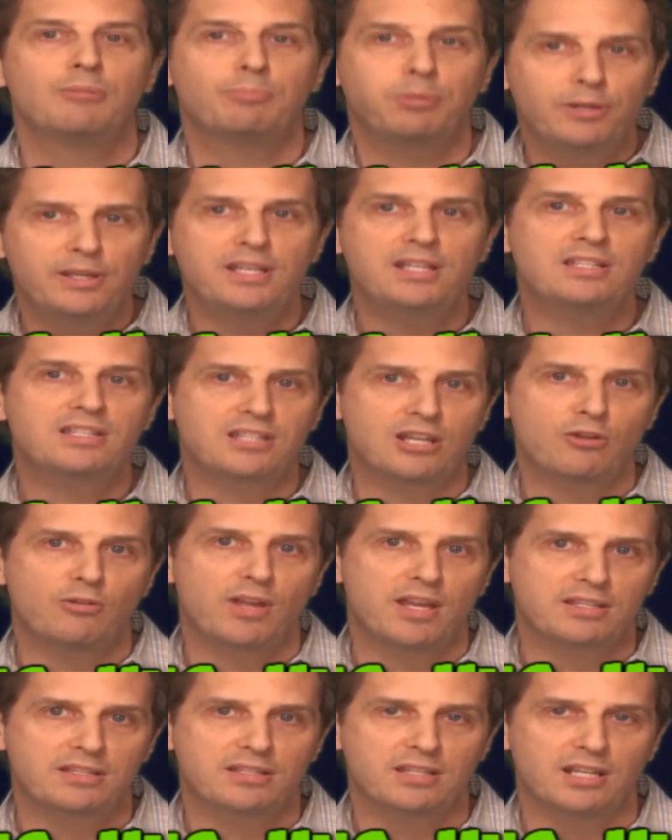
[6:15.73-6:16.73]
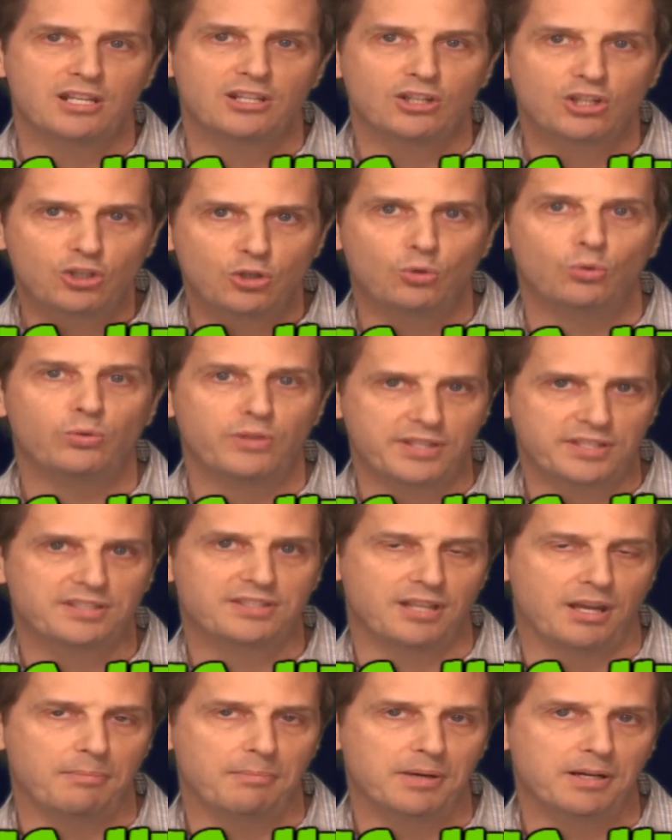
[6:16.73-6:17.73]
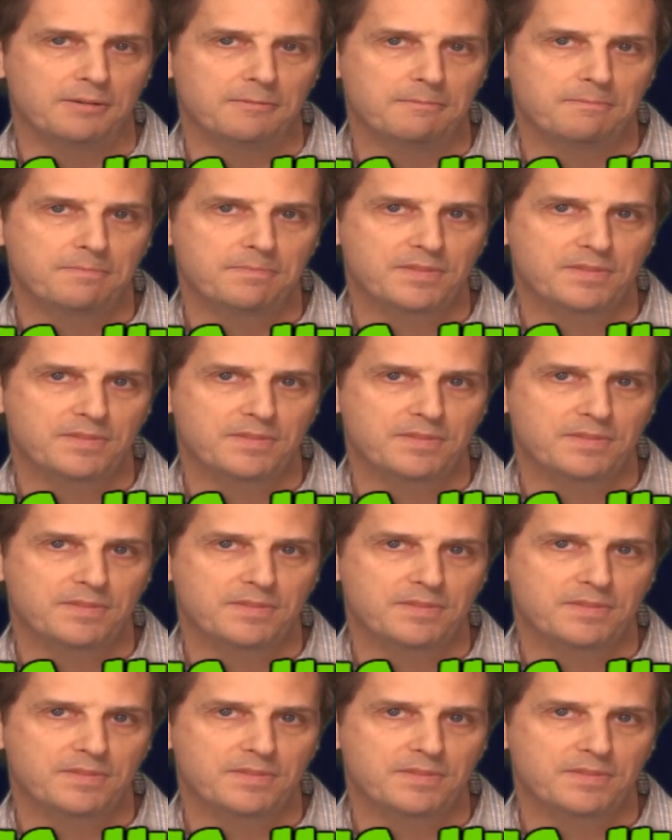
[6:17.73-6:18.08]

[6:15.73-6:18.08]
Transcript: please don't hesitate to call this number